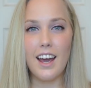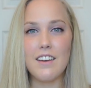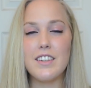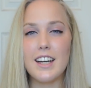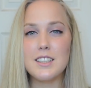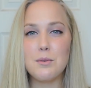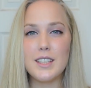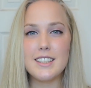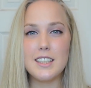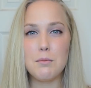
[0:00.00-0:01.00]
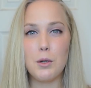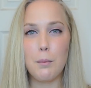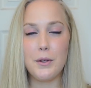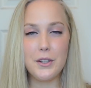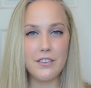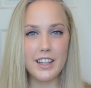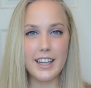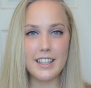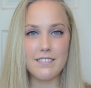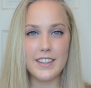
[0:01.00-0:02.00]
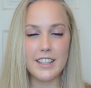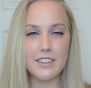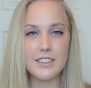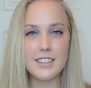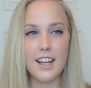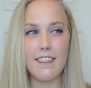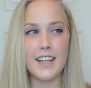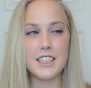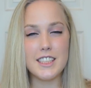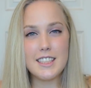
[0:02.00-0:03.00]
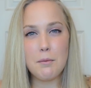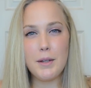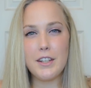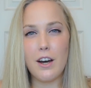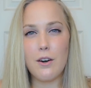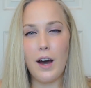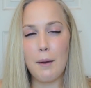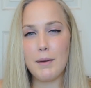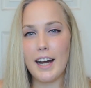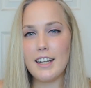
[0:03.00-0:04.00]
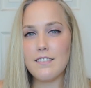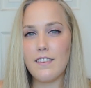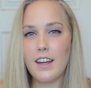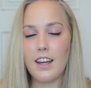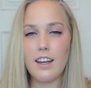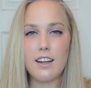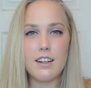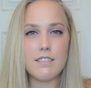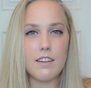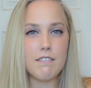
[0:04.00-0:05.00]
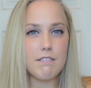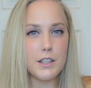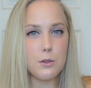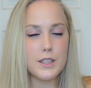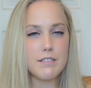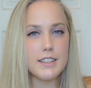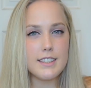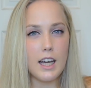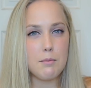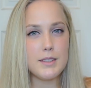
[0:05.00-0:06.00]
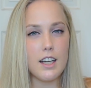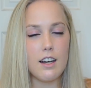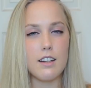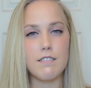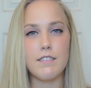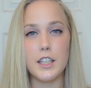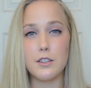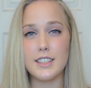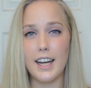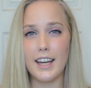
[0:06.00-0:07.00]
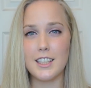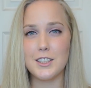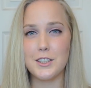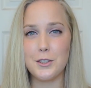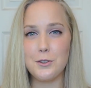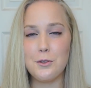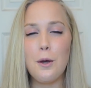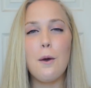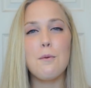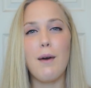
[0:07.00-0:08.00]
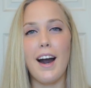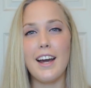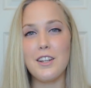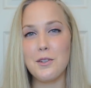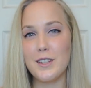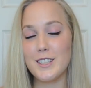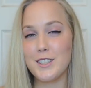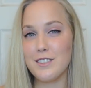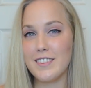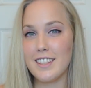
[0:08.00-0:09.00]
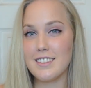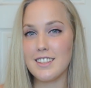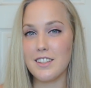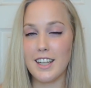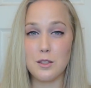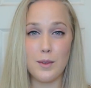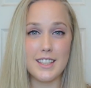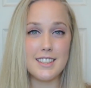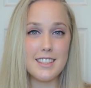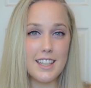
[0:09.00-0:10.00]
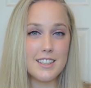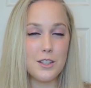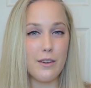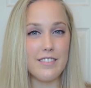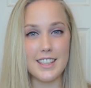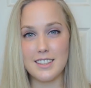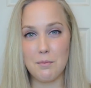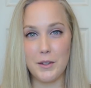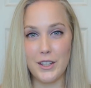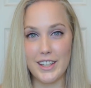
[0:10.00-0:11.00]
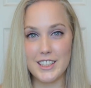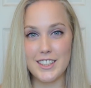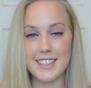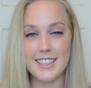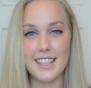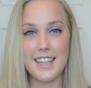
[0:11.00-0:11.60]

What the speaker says: If you guys want to see more beauty related videos, then just let me know. I'm kind of thinking of a few different types of videos that I can do, but I only want to do the videos that you guys want to see, so if that's something you're interested